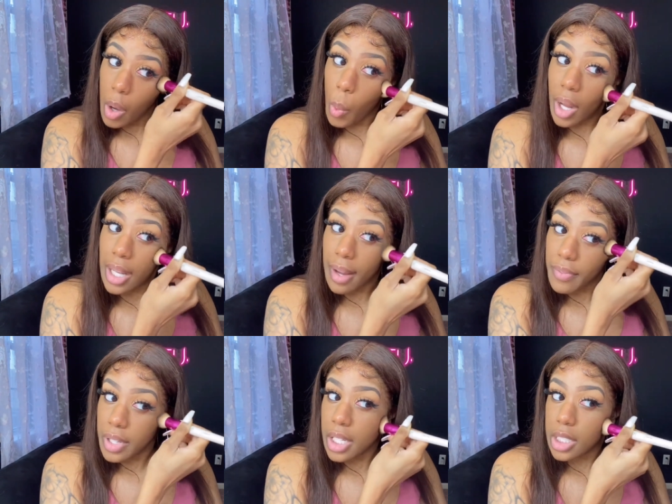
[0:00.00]
while I
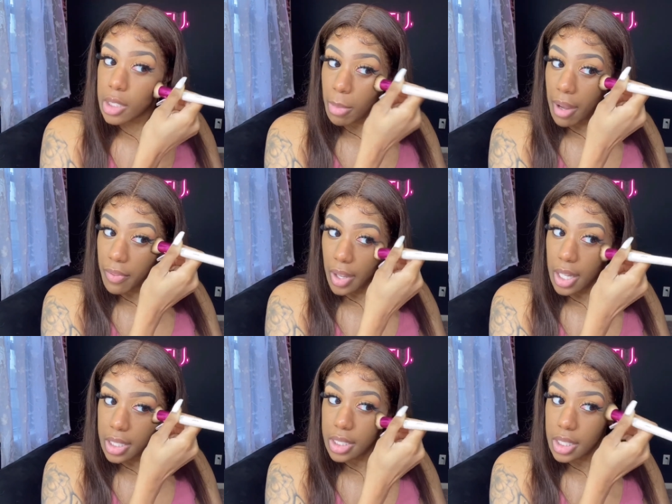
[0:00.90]
finish my
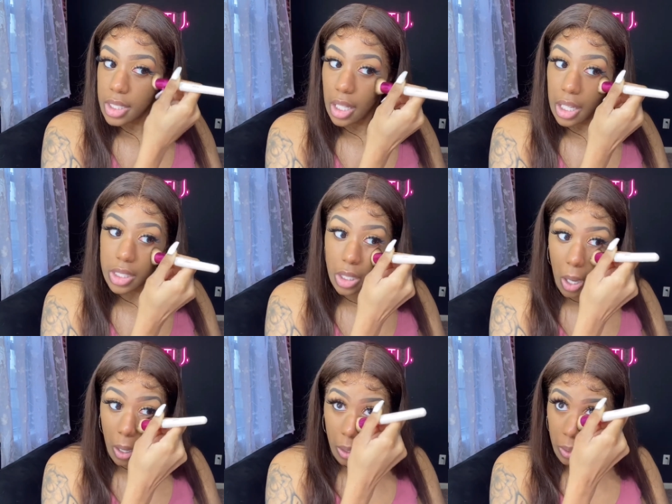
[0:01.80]
face, just to let
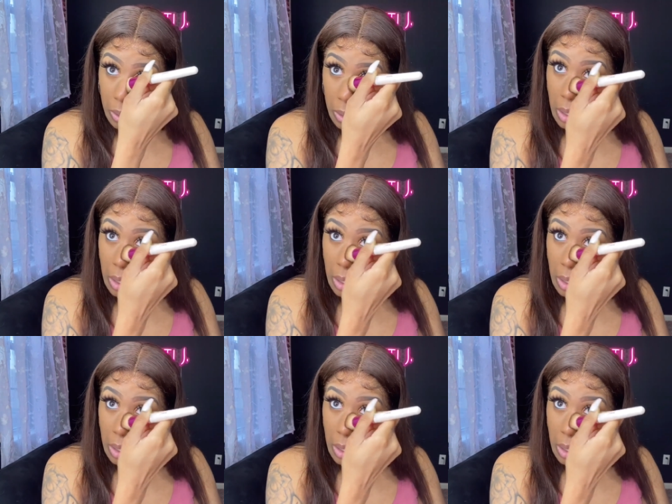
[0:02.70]
y'all